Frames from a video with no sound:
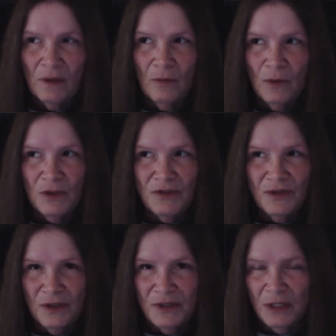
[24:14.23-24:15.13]
was
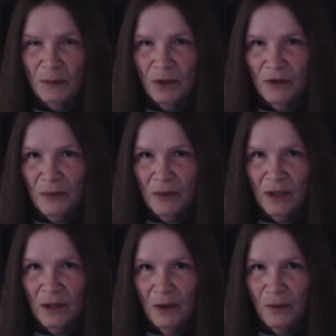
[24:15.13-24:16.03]
very similar to my
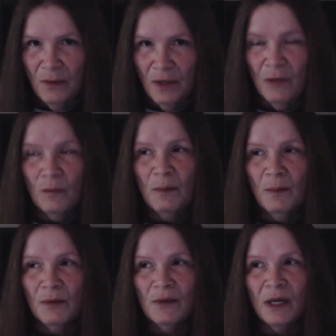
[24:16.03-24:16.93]
own. And we
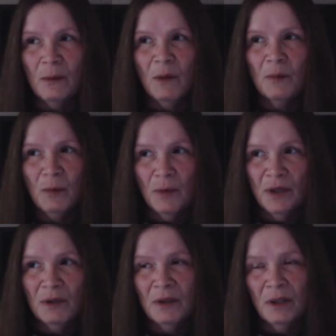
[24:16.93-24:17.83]
both came up
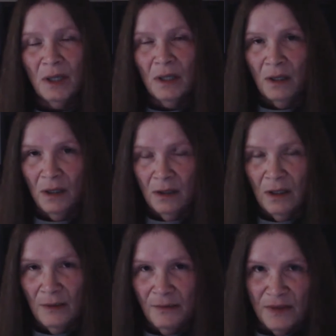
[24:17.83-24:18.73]
with a
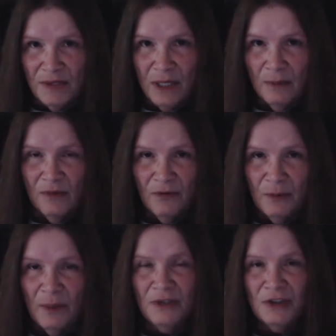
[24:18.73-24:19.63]
lot of the same
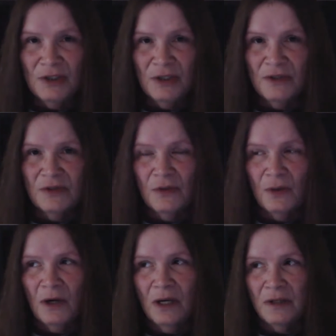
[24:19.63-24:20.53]
information as
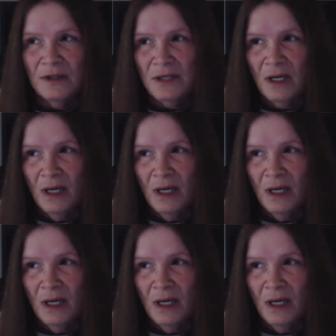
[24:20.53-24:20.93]
far as